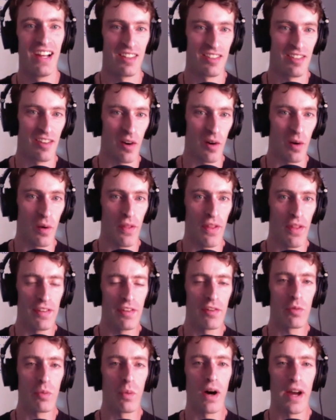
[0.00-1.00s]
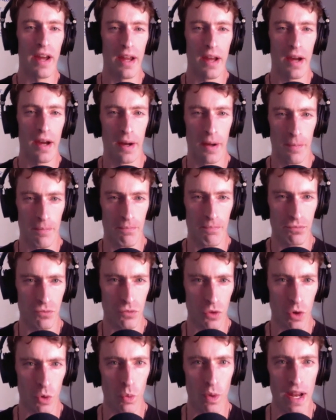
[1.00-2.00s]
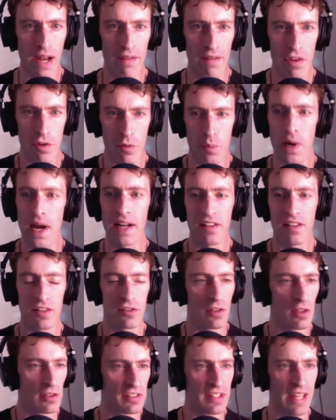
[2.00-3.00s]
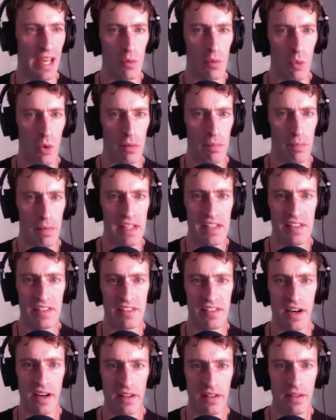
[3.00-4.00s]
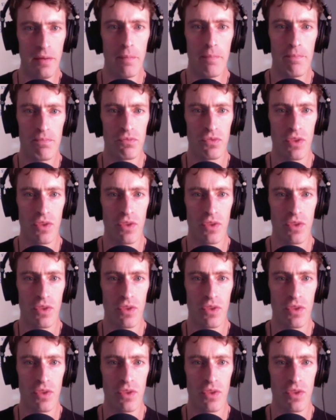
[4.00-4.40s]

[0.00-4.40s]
So this is why we have this practice called Get One Piece Done